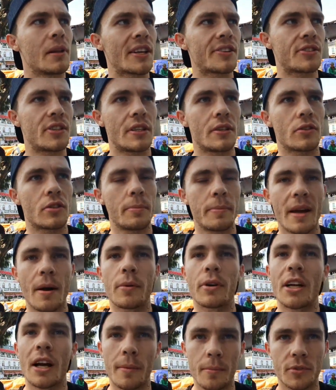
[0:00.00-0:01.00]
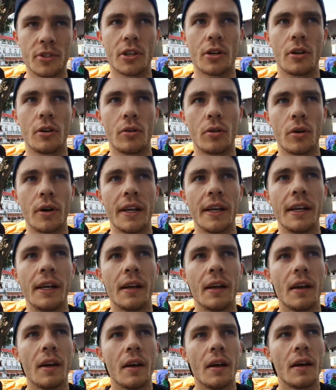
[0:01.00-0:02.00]
blessing to be able to come to Hanoi.
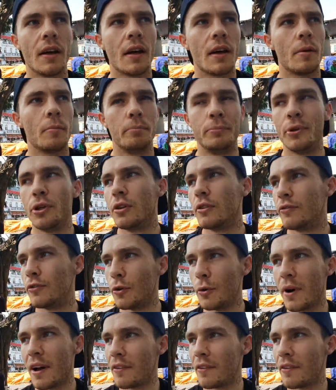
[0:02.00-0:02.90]
Beautiful